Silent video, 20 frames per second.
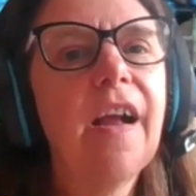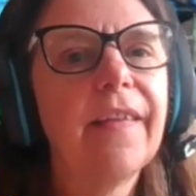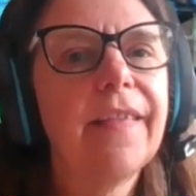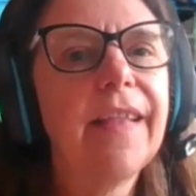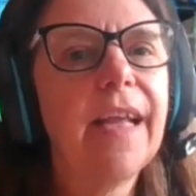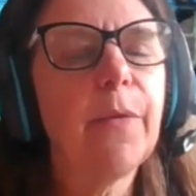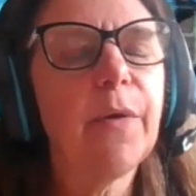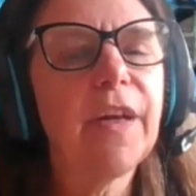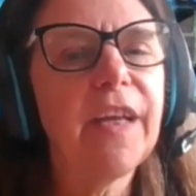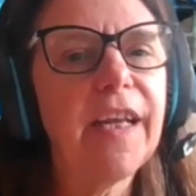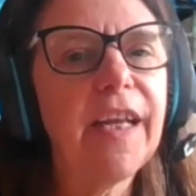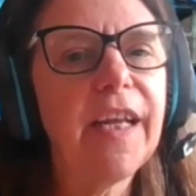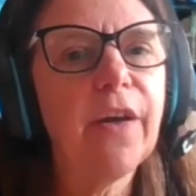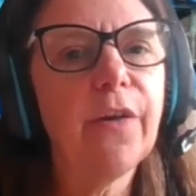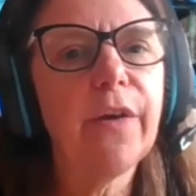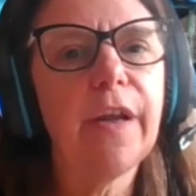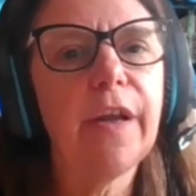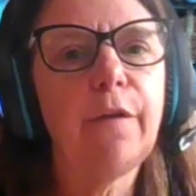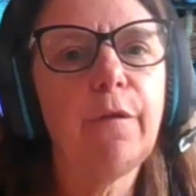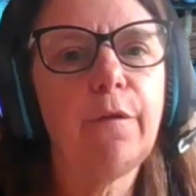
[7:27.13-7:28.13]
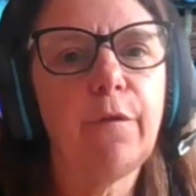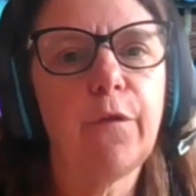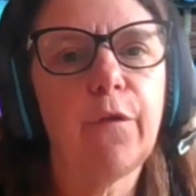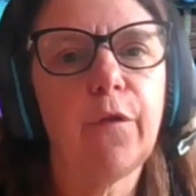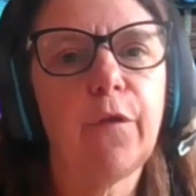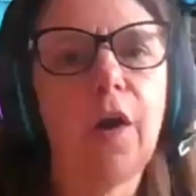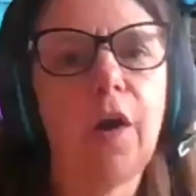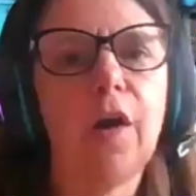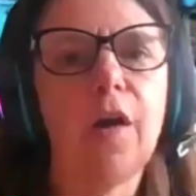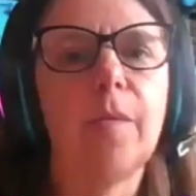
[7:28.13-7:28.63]
they were hearing
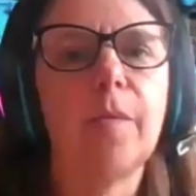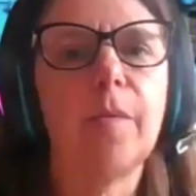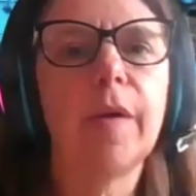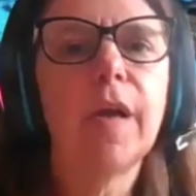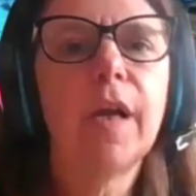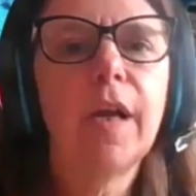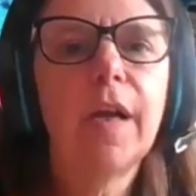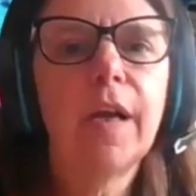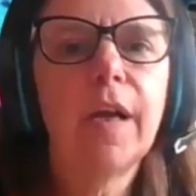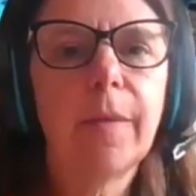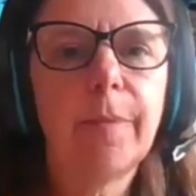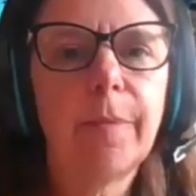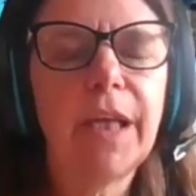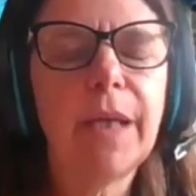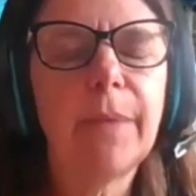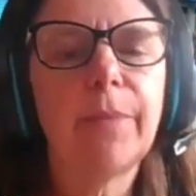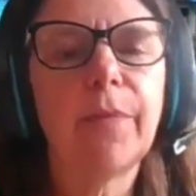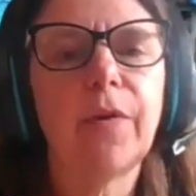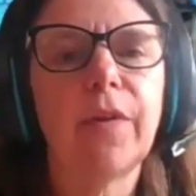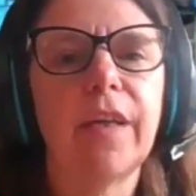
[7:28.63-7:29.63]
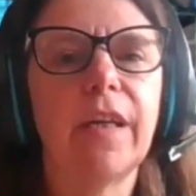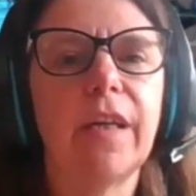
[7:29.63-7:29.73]
from the people